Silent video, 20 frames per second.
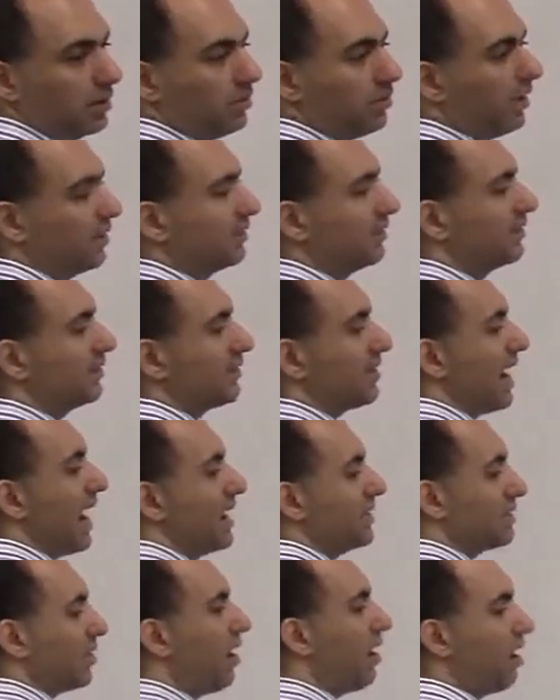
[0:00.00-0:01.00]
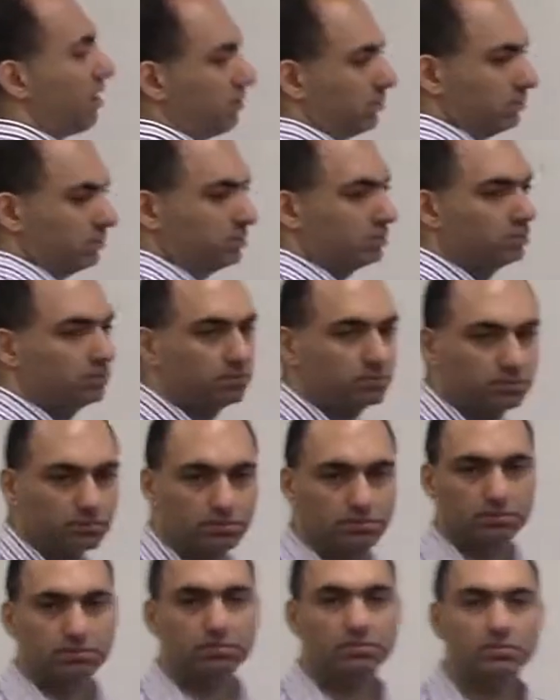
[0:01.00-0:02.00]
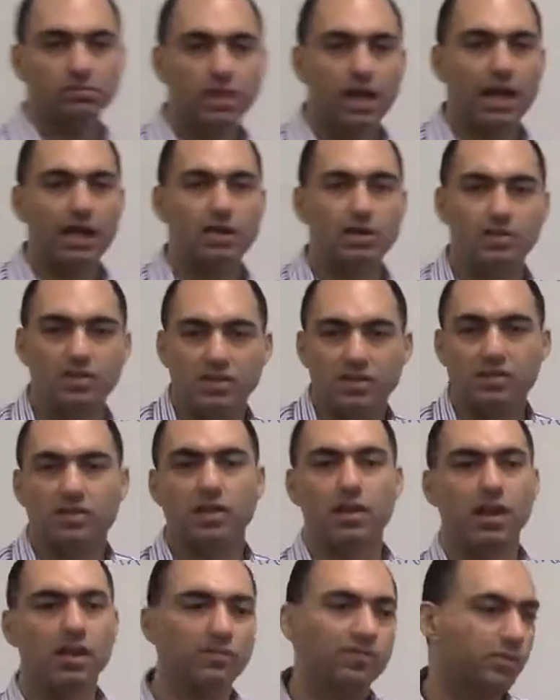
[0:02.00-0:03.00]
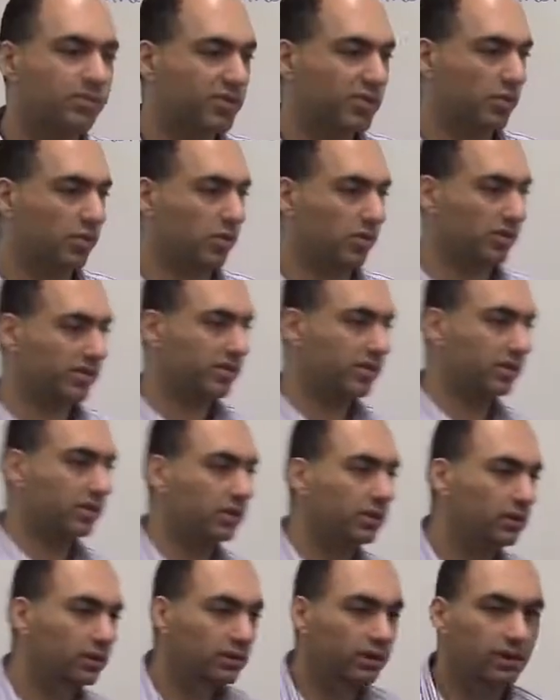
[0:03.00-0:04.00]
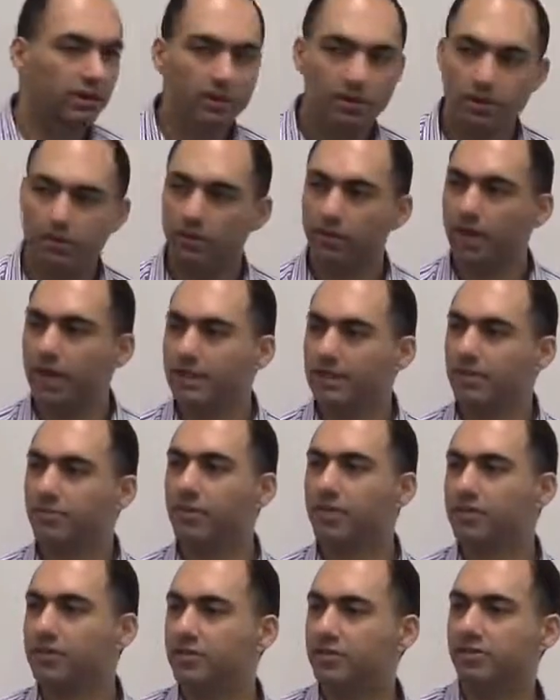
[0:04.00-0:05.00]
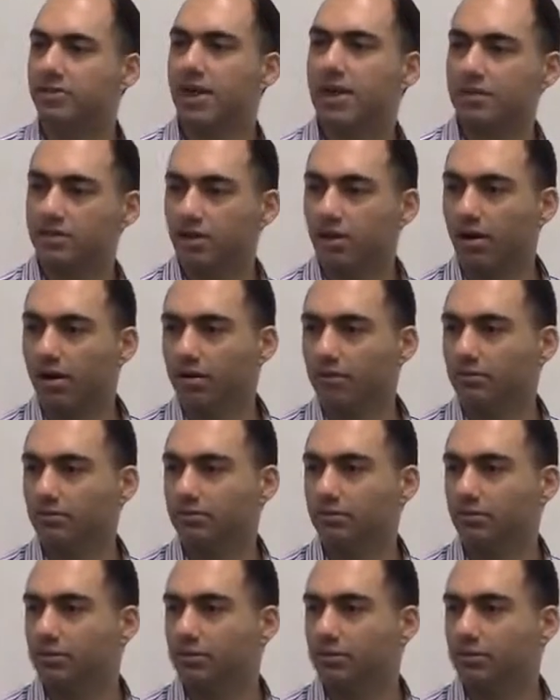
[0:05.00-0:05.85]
My sister has car. I hear this a lot from students. You can't say my sister has car.